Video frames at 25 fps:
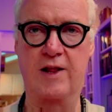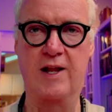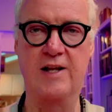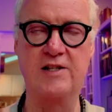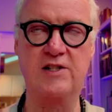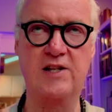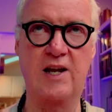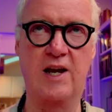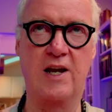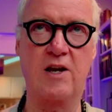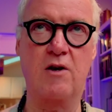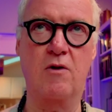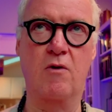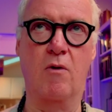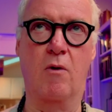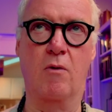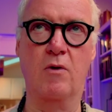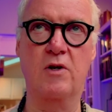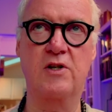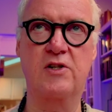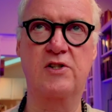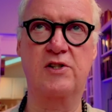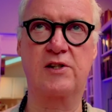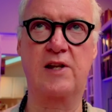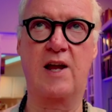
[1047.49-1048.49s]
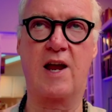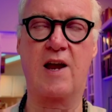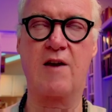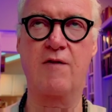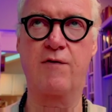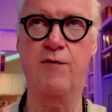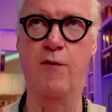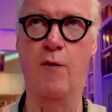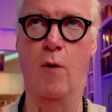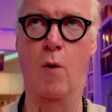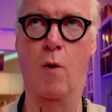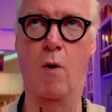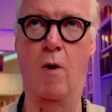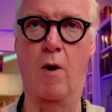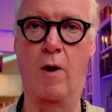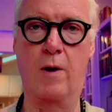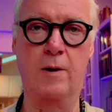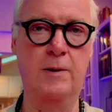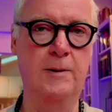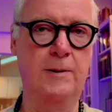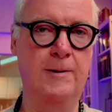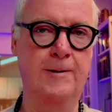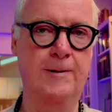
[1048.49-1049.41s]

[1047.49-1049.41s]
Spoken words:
let's say you only stay for